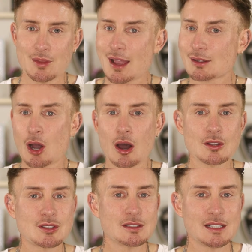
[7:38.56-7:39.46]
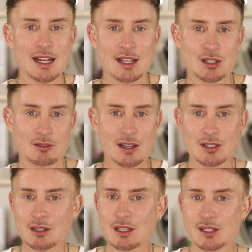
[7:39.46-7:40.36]
that collagen
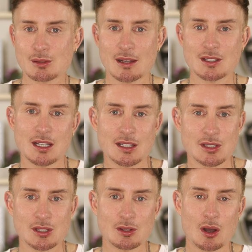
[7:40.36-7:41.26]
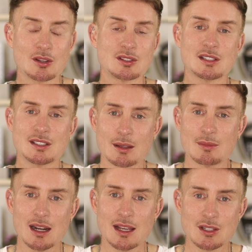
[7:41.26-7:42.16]
denaturation that switches to collagen
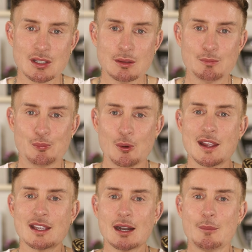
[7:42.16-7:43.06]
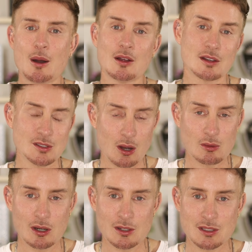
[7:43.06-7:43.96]
stimulation, breaking apart those
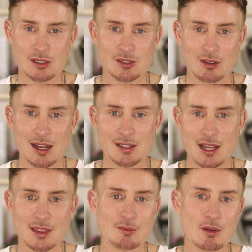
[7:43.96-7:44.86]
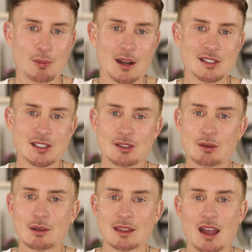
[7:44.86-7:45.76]
old collagen strands and then replacing
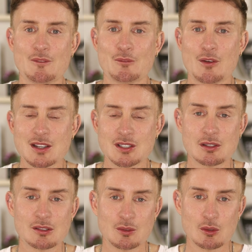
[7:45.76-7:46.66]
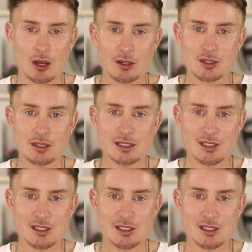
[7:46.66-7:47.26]
them with that fresh, youthful collagen